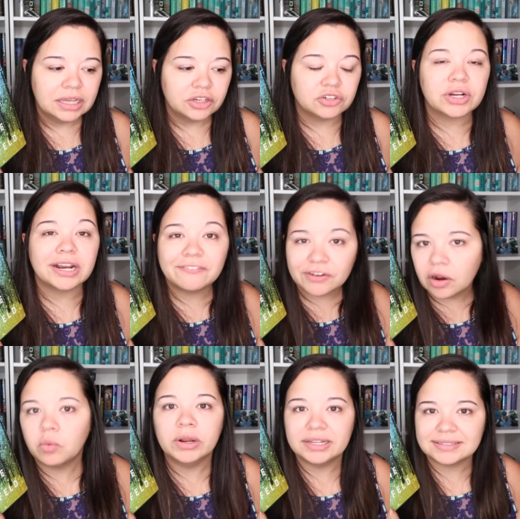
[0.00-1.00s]
you're trying to figure
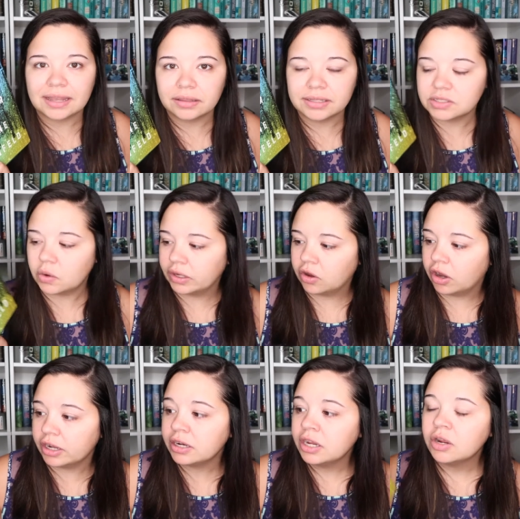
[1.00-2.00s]
out what exactly is going
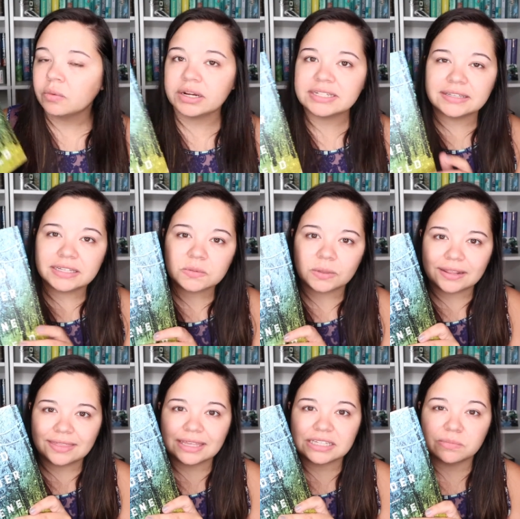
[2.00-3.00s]
on, whereas in this one
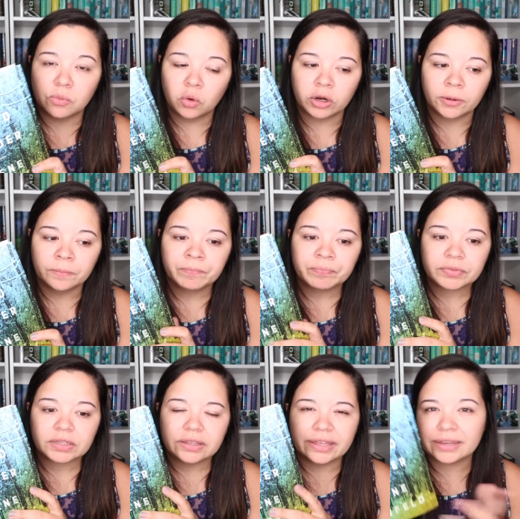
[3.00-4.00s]
I think it's more
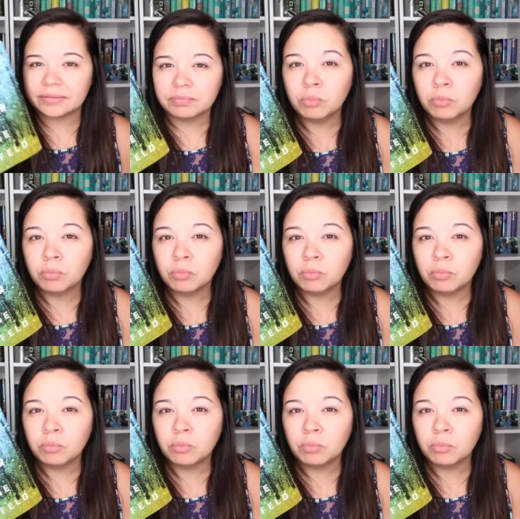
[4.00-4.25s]
like